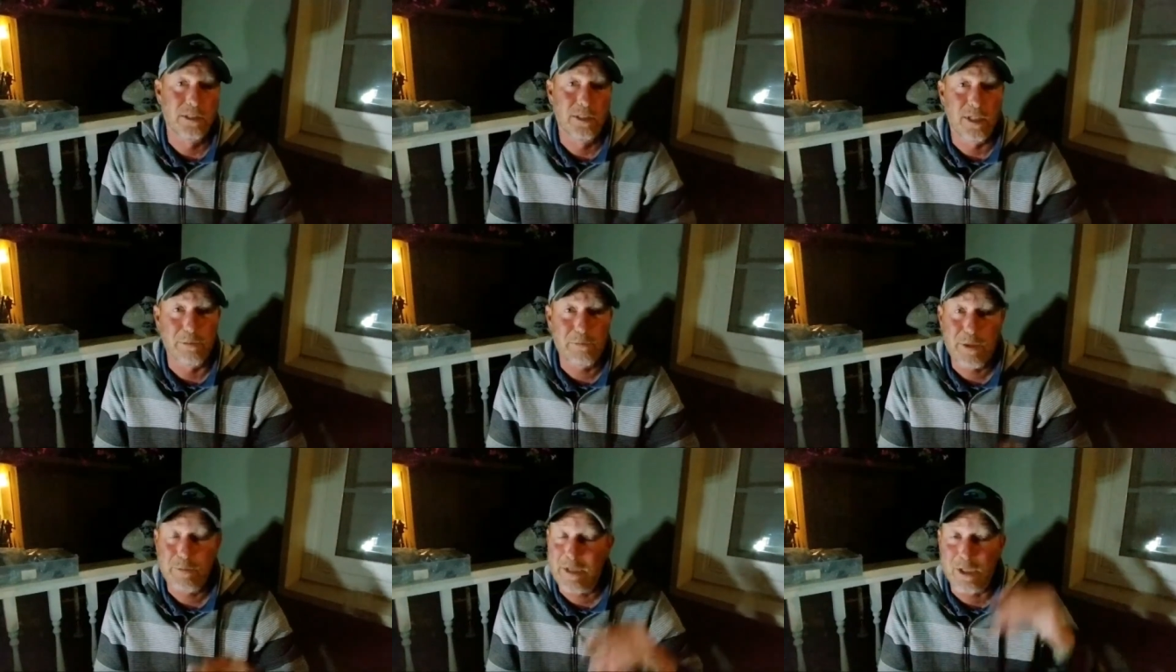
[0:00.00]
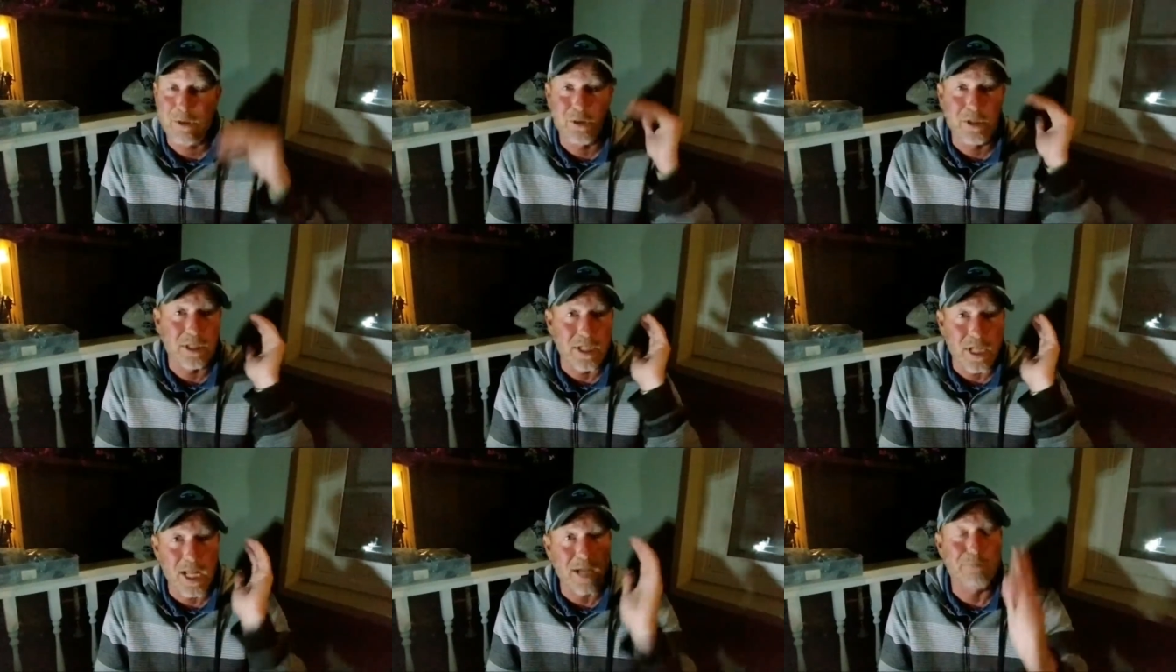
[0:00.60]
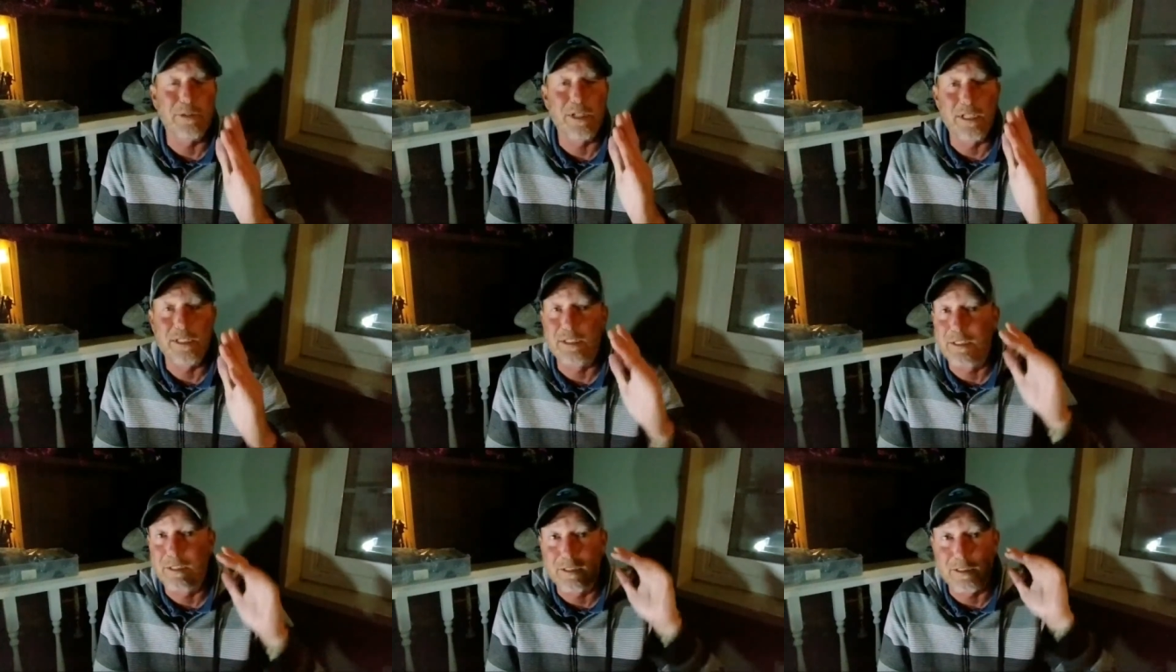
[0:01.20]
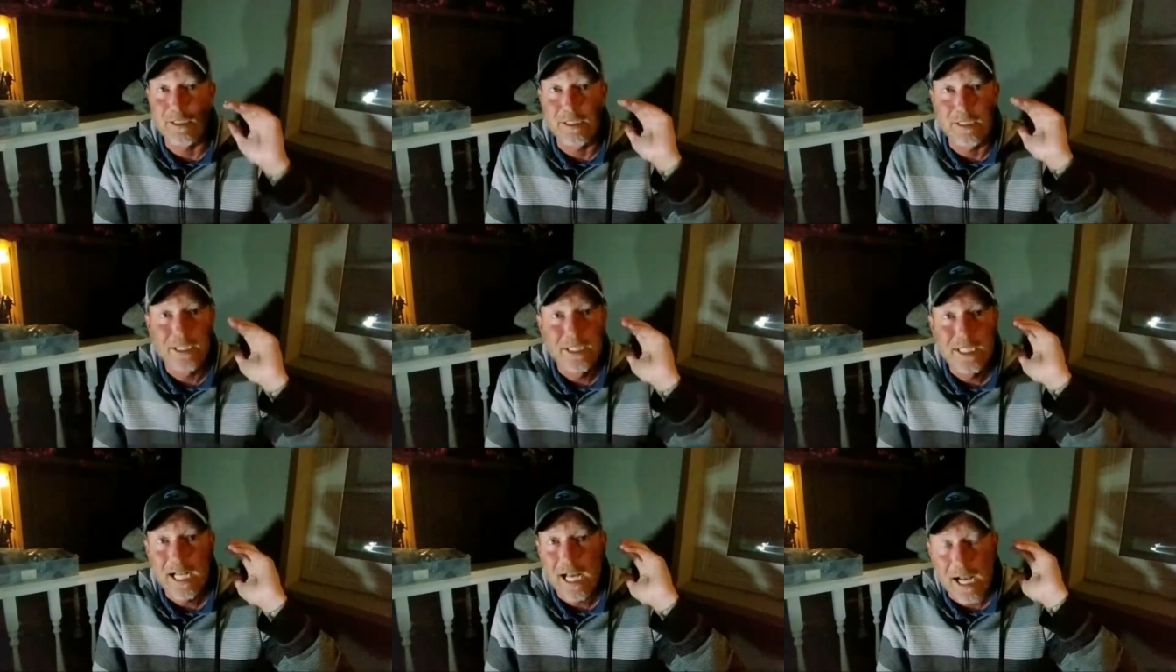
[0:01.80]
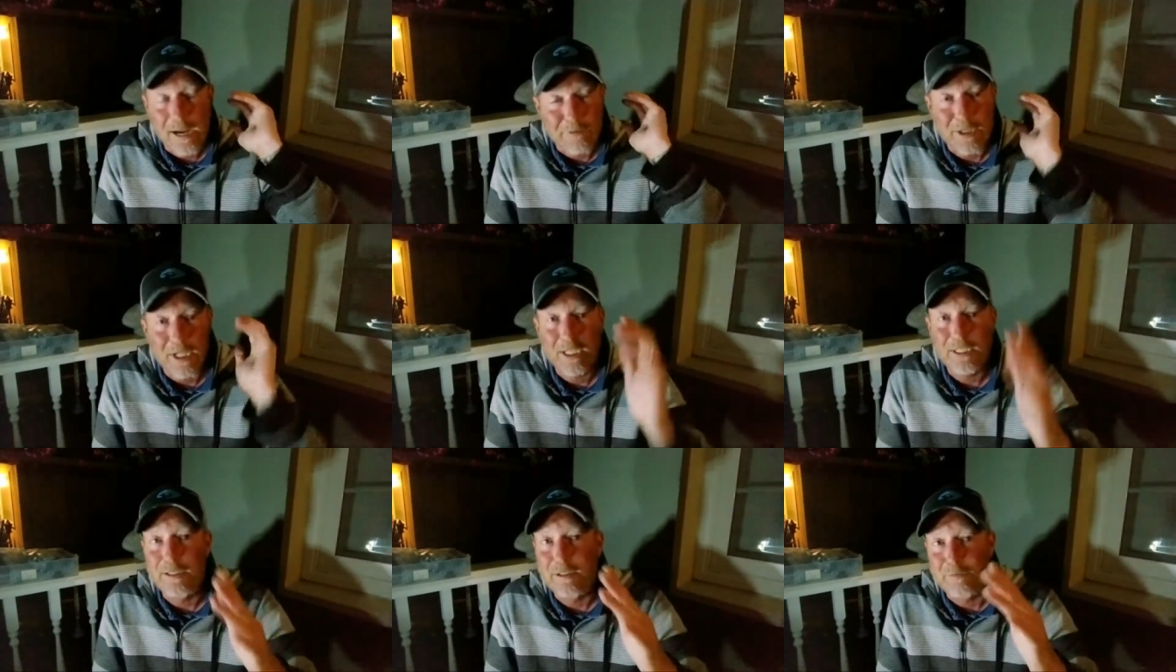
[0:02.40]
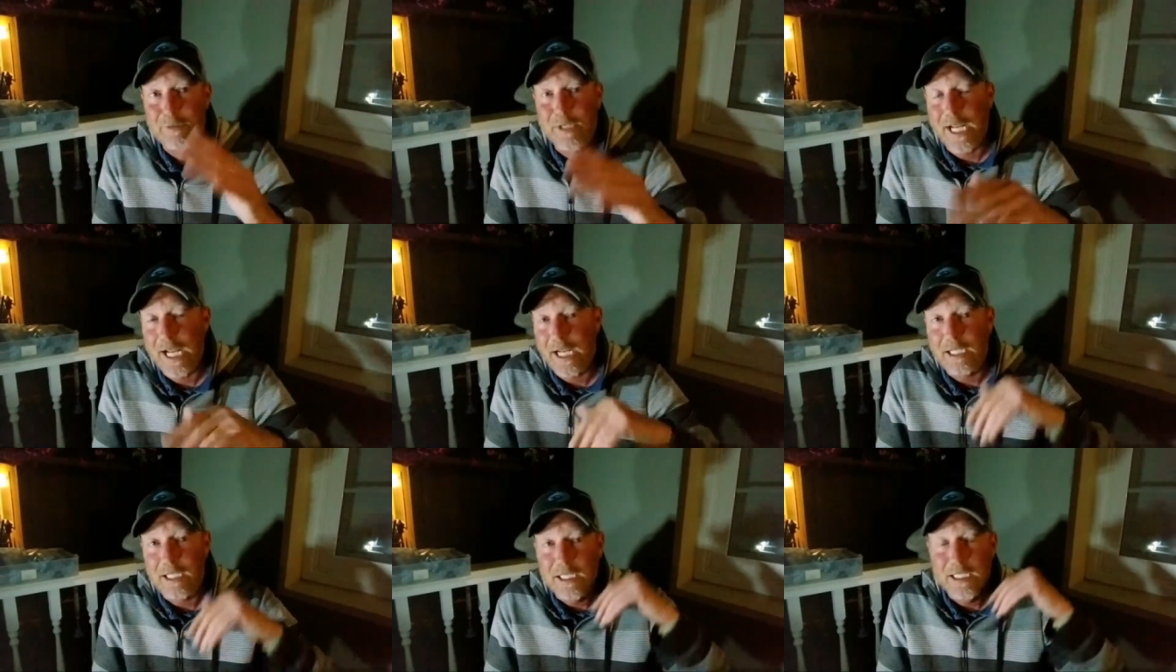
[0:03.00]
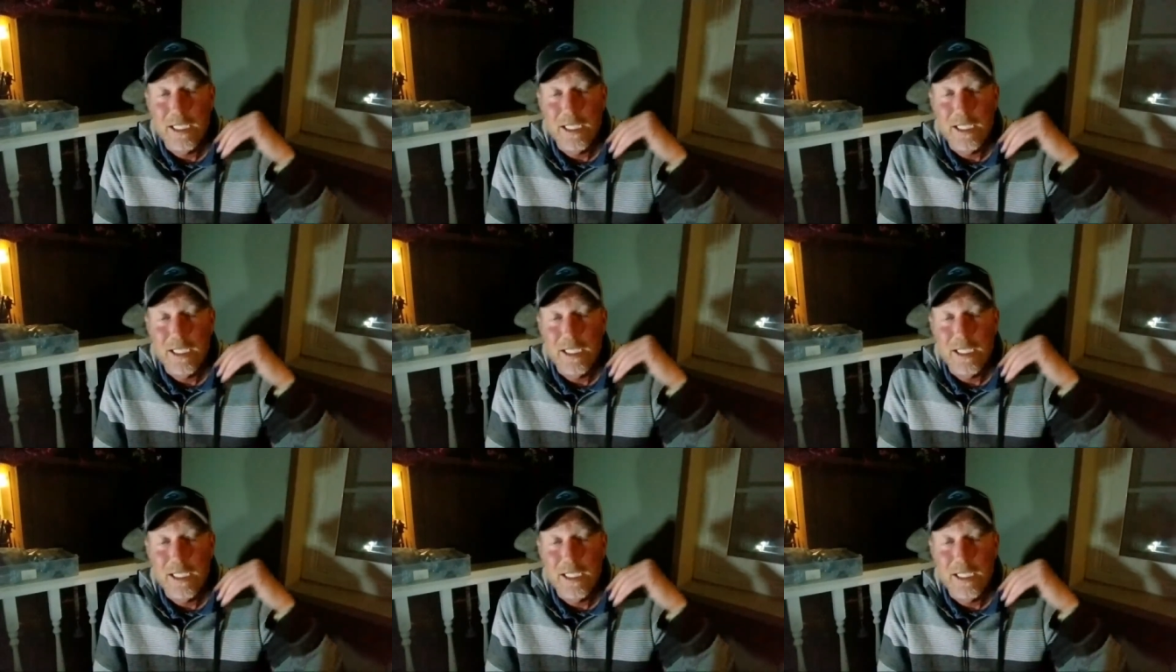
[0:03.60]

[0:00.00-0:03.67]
I'm going to be going a lot of places and I have a lot of stuff planned.